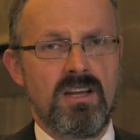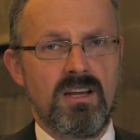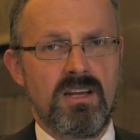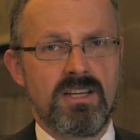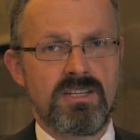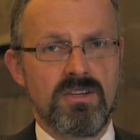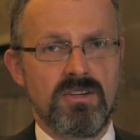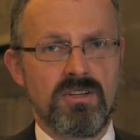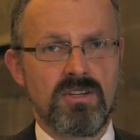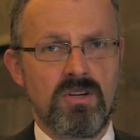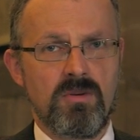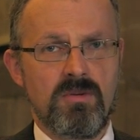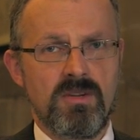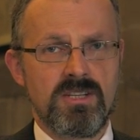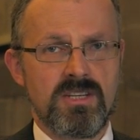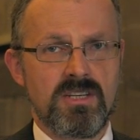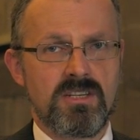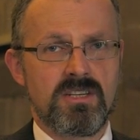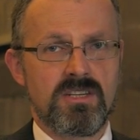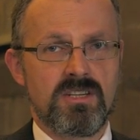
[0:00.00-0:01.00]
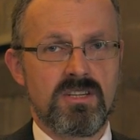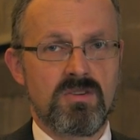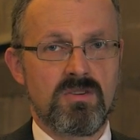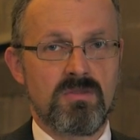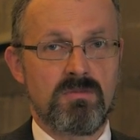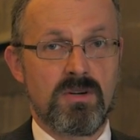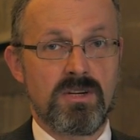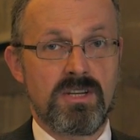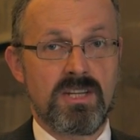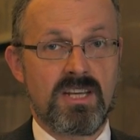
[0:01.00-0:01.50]
It's not a coincidence that
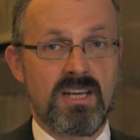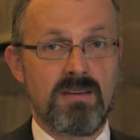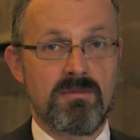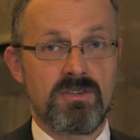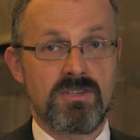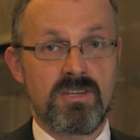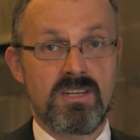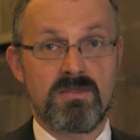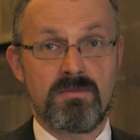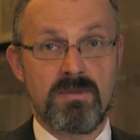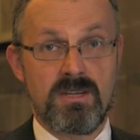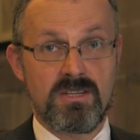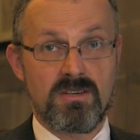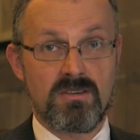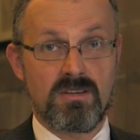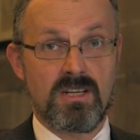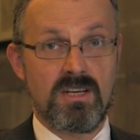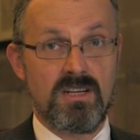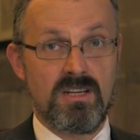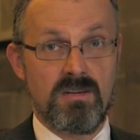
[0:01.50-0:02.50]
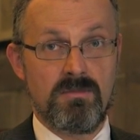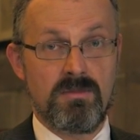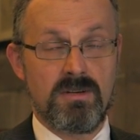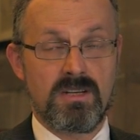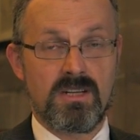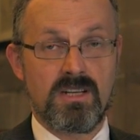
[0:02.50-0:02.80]
your body chemistry is based on carbon.